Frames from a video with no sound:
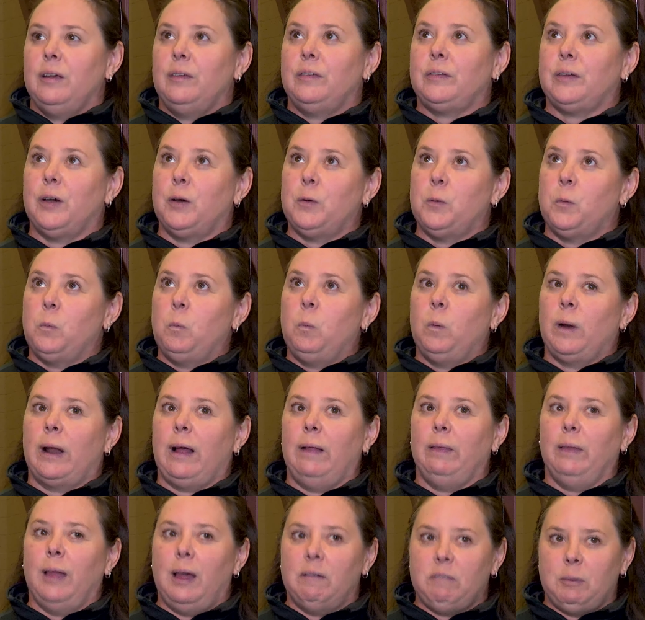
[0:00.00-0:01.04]
So, what
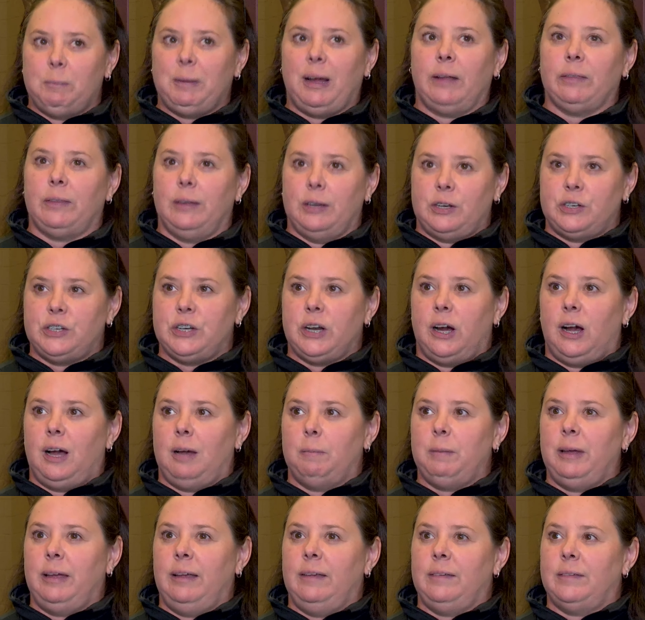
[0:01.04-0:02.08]
I love about this
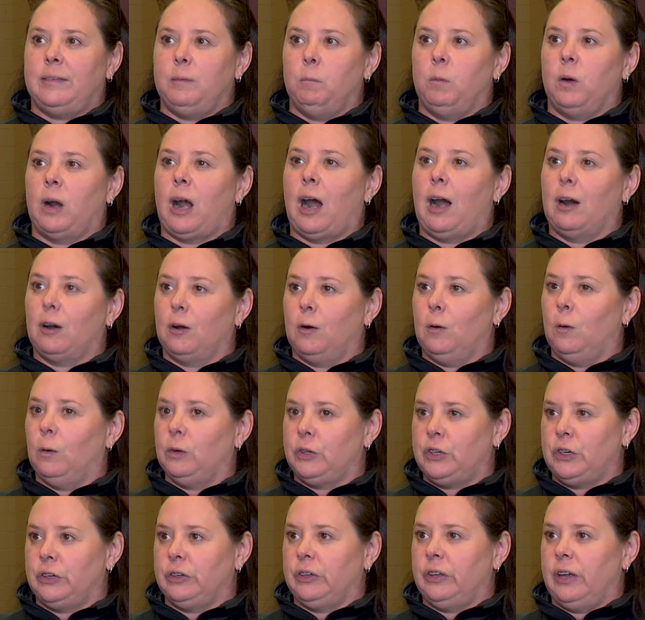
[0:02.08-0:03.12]
job is what our
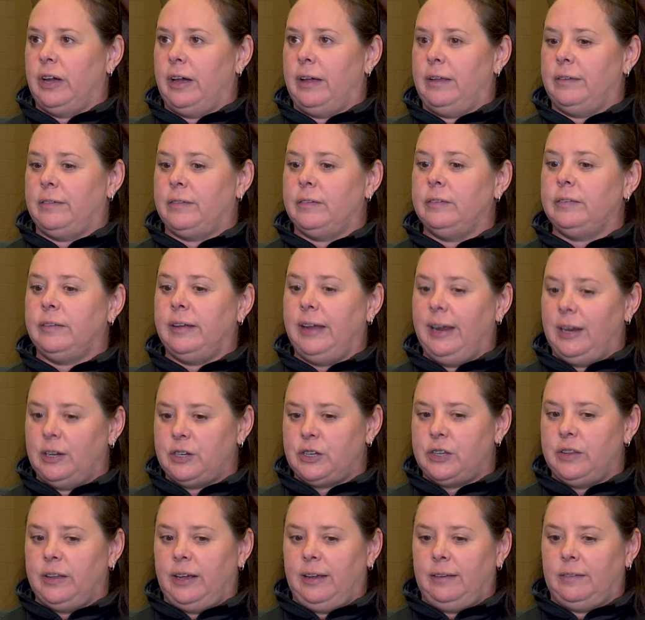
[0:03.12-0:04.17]
culture does
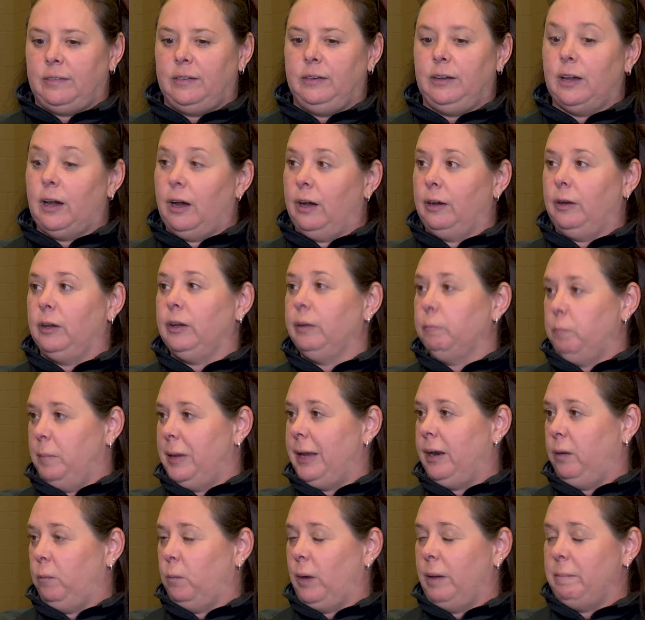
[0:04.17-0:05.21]
teach these young
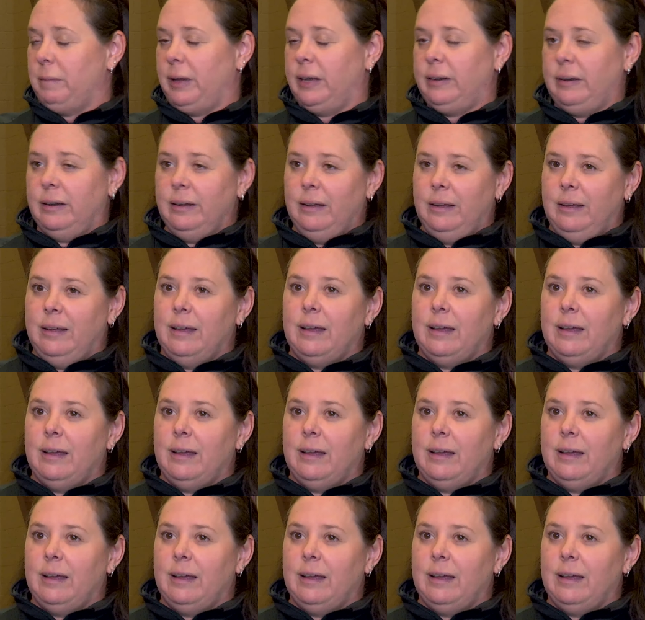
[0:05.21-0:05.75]
men and women